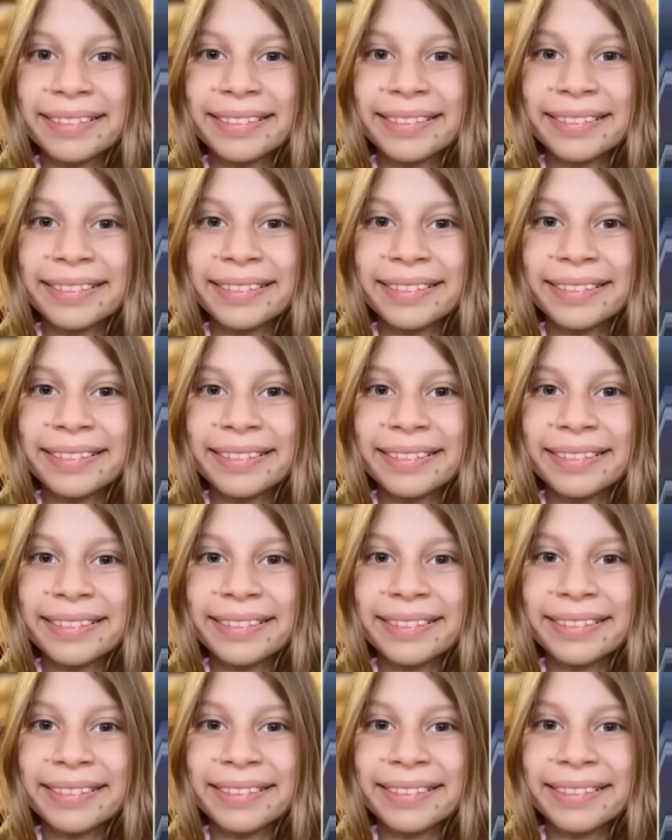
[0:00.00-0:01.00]

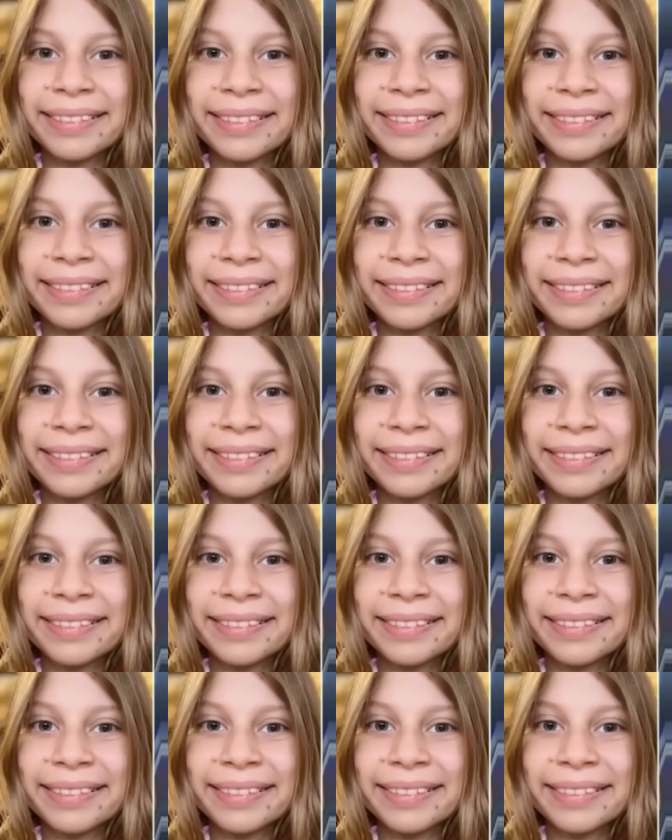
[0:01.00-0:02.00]

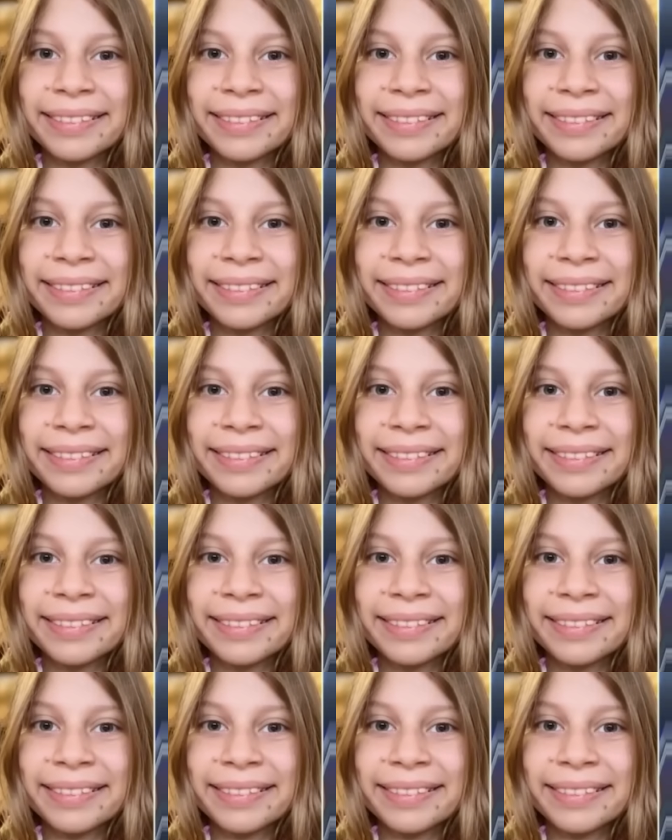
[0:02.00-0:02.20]
(silent)